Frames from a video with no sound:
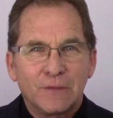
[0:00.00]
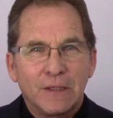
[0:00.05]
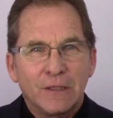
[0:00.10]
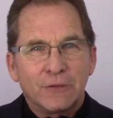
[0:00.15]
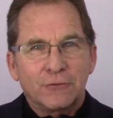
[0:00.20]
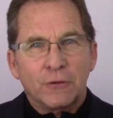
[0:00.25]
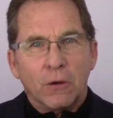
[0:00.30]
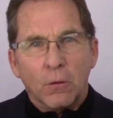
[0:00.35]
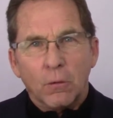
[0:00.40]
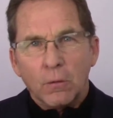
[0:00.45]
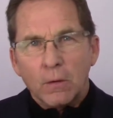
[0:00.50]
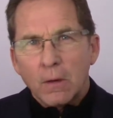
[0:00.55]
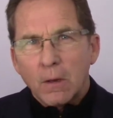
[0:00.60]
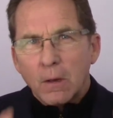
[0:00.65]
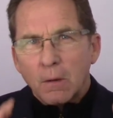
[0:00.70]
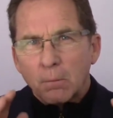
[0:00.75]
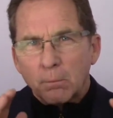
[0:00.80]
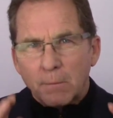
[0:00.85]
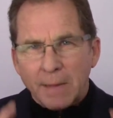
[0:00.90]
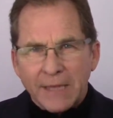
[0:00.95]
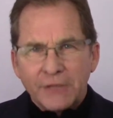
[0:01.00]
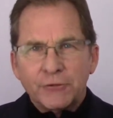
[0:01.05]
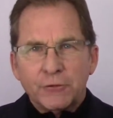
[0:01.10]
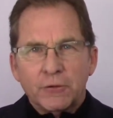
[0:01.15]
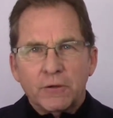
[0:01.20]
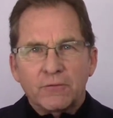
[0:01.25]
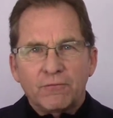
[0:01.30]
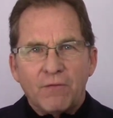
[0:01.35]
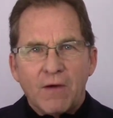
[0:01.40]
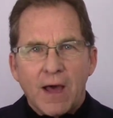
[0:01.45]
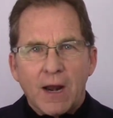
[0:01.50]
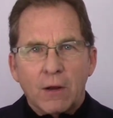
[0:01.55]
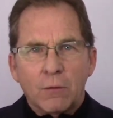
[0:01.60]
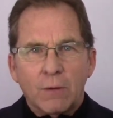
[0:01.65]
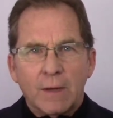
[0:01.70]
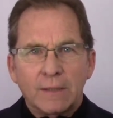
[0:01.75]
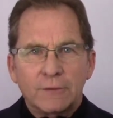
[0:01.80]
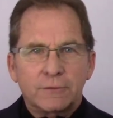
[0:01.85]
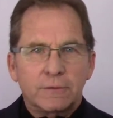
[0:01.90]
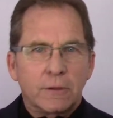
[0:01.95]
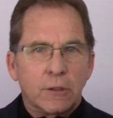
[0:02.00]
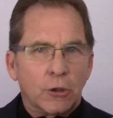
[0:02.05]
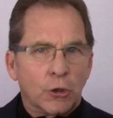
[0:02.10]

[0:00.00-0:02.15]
So make sure to follow us,